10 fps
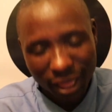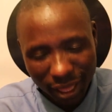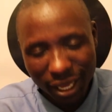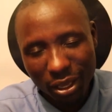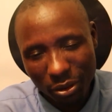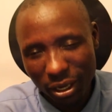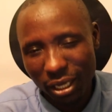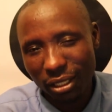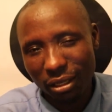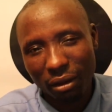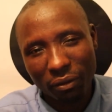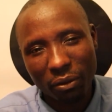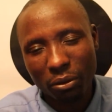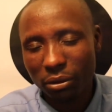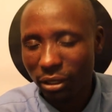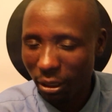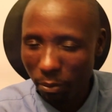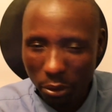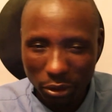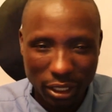Thank you, guys, for
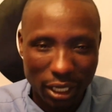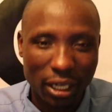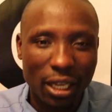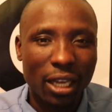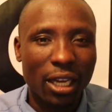supporting.